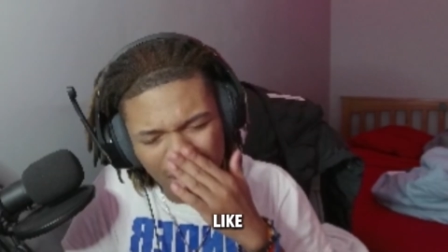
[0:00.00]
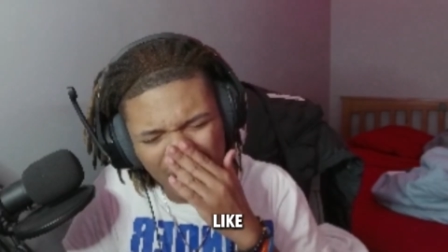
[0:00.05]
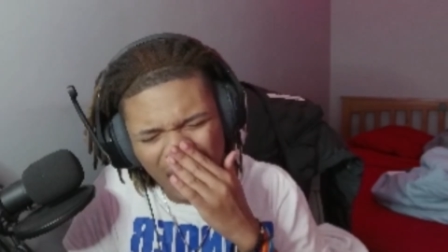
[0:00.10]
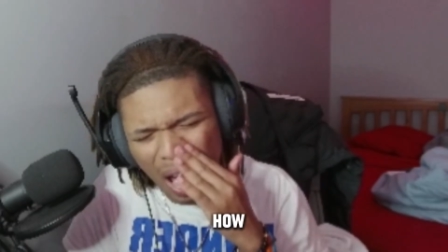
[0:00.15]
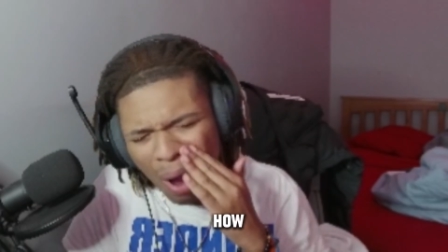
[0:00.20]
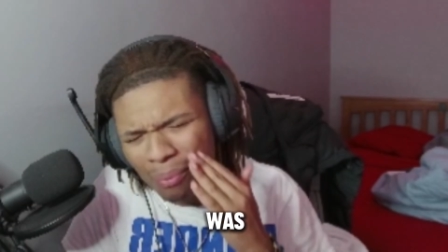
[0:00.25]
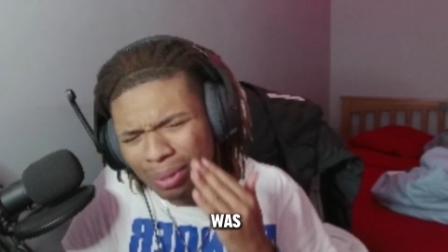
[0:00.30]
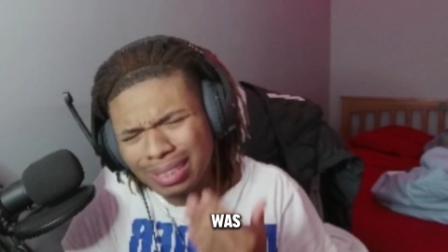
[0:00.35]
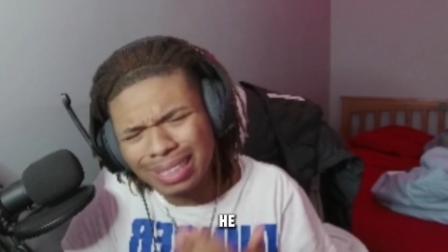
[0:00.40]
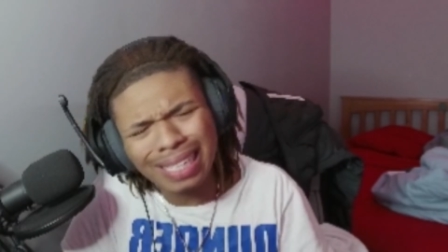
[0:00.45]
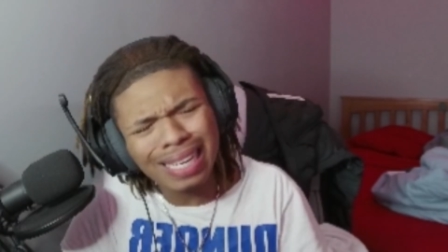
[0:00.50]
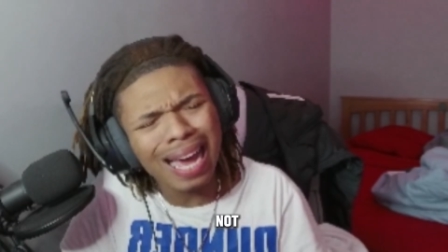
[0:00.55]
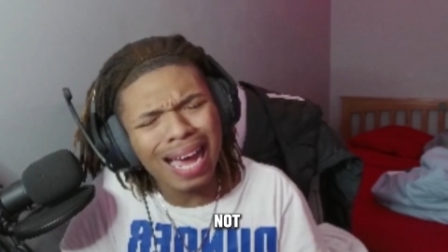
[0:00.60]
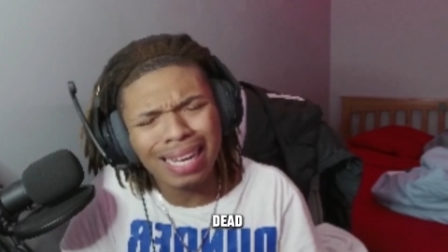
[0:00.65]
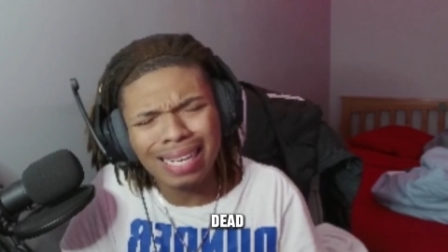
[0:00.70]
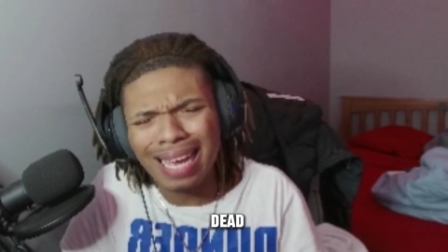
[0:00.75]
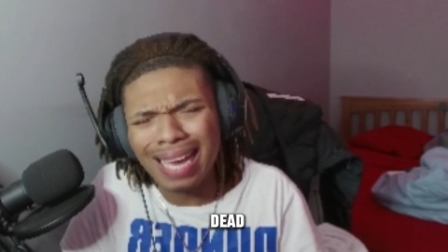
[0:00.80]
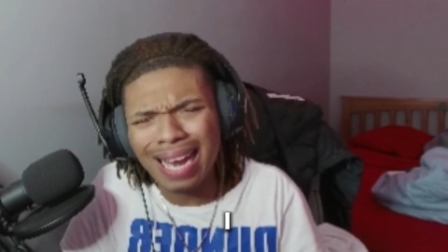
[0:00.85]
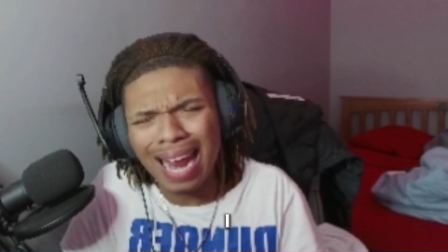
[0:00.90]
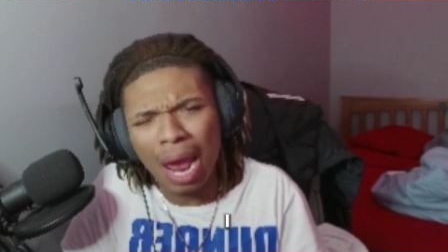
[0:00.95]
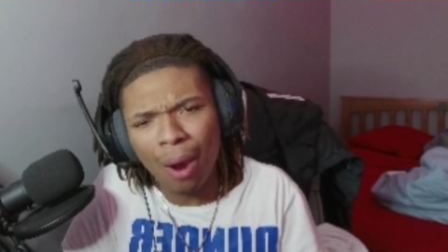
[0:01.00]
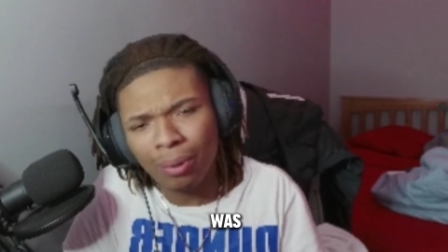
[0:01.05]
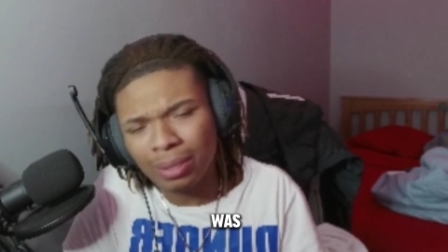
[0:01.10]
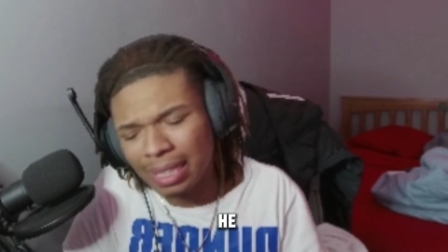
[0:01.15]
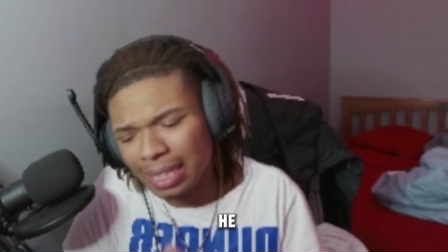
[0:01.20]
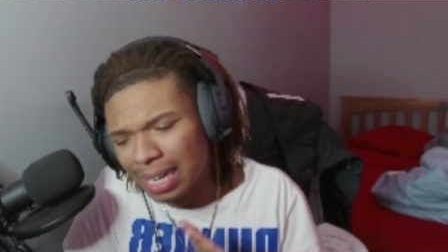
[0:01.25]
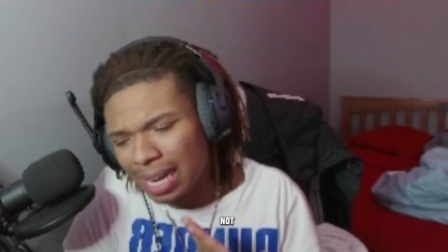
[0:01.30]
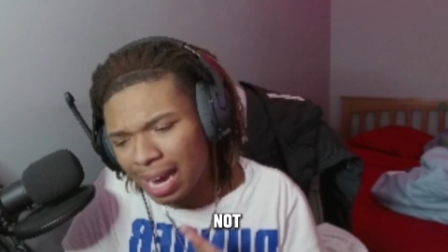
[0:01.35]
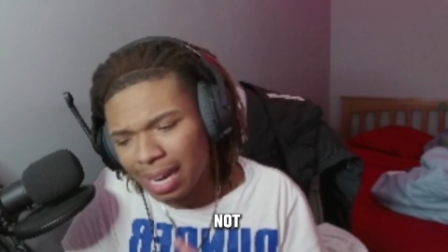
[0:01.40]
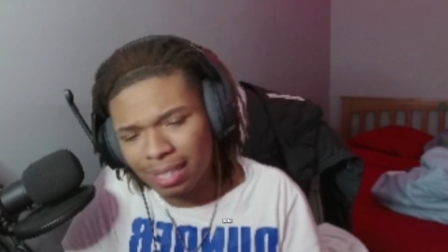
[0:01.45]
how was he not dead? How was
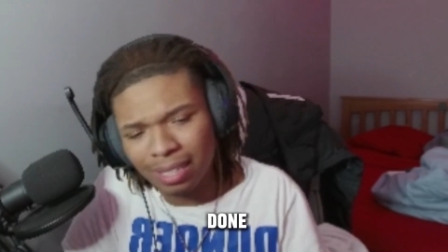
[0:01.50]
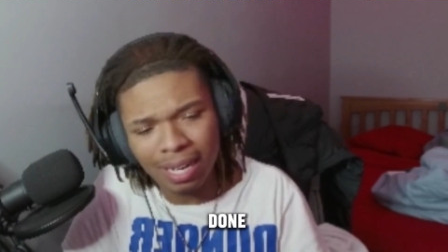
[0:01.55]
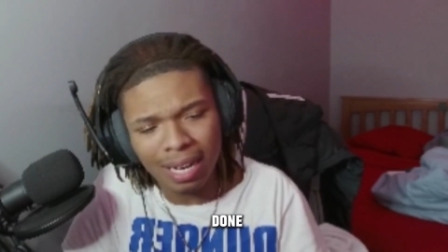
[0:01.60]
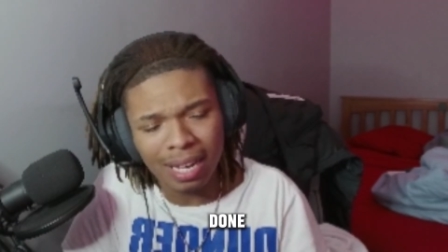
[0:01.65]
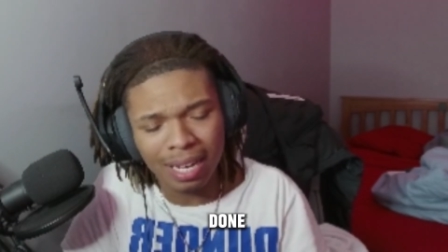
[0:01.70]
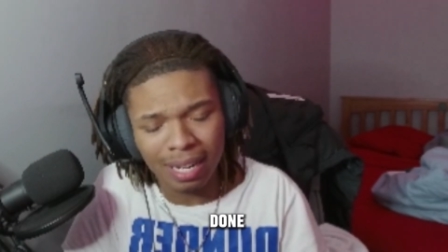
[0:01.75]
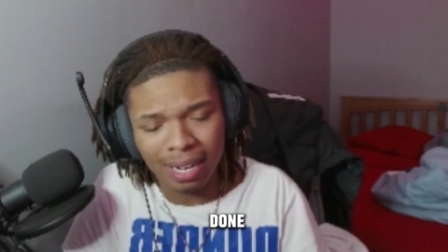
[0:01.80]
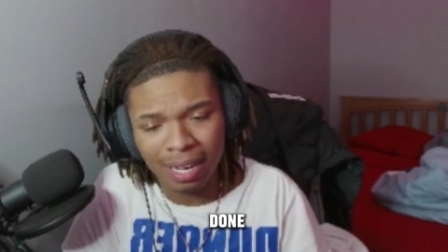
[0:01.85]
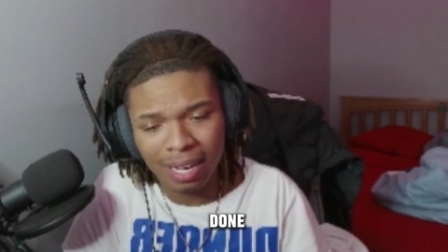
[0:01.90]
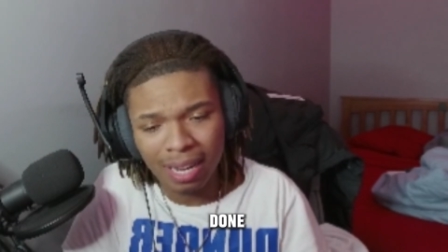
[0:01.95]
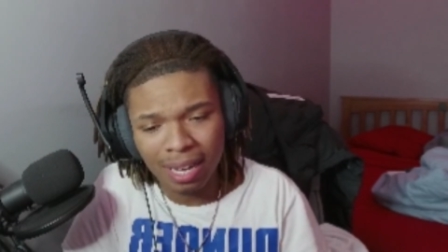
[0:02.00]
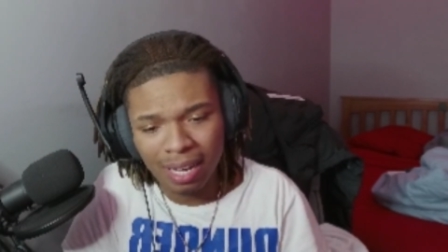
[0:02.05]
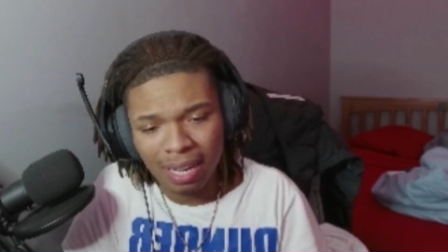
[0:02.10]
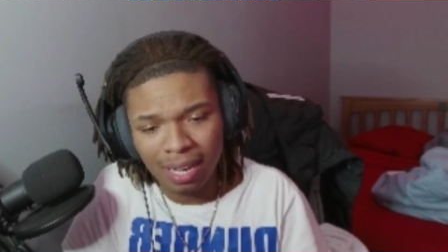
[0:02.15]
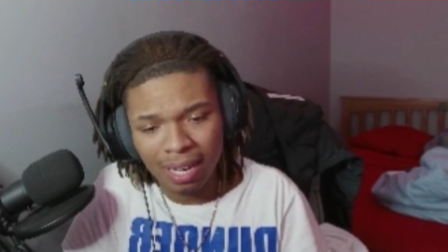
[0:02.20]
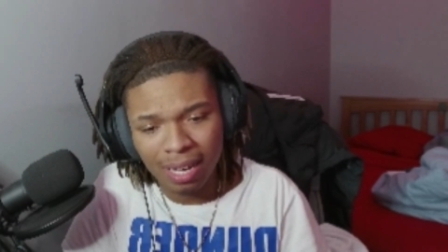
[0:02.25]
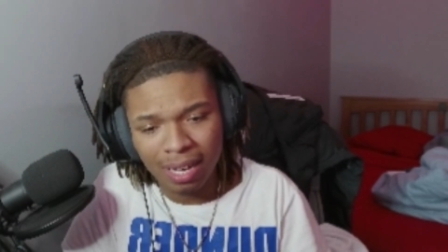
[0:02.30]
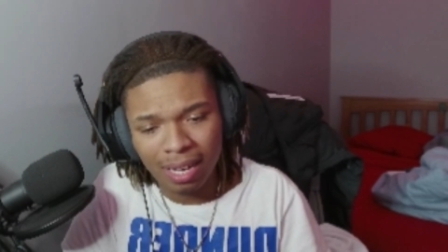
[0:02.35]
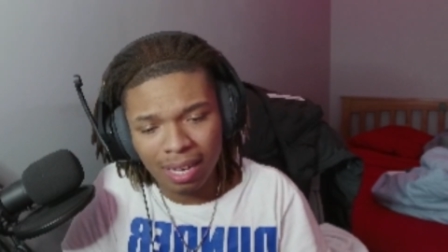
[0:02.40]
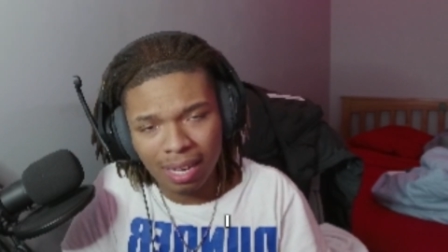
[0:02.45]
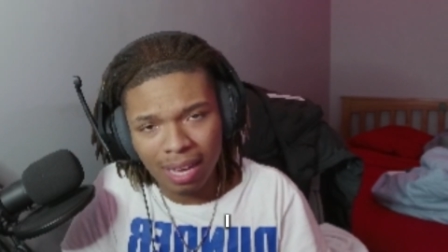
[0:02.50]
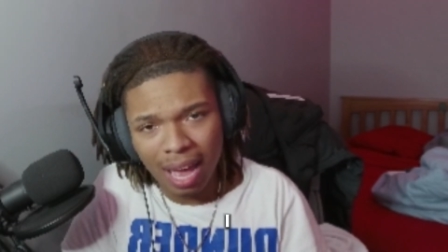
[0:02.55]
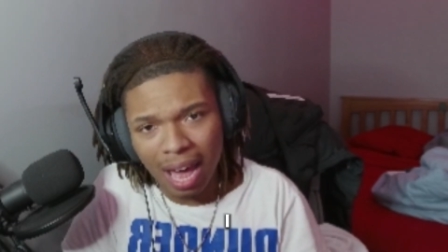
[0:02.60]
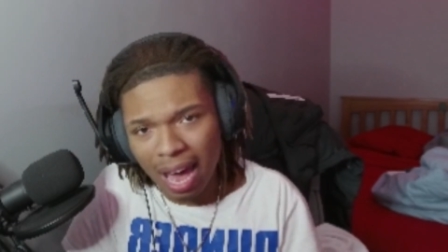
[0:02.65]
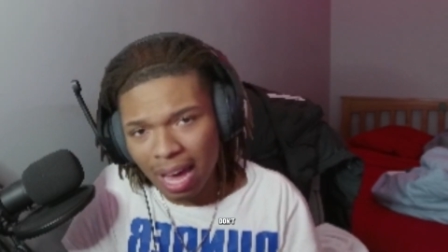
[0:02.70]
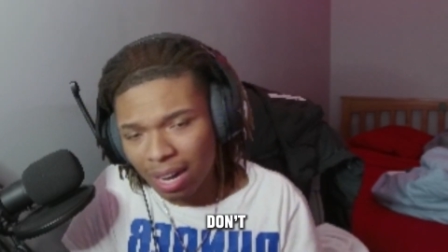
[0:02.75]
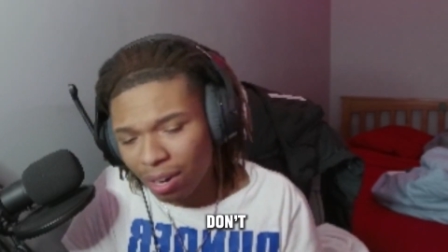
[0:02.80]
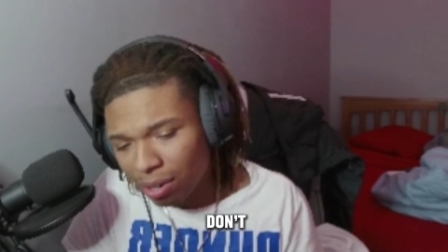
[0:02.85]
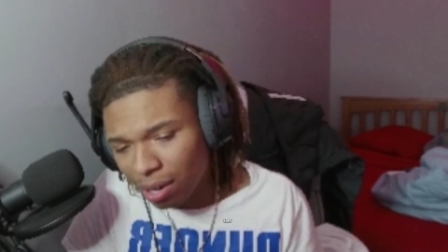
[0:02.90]
he not done? I don't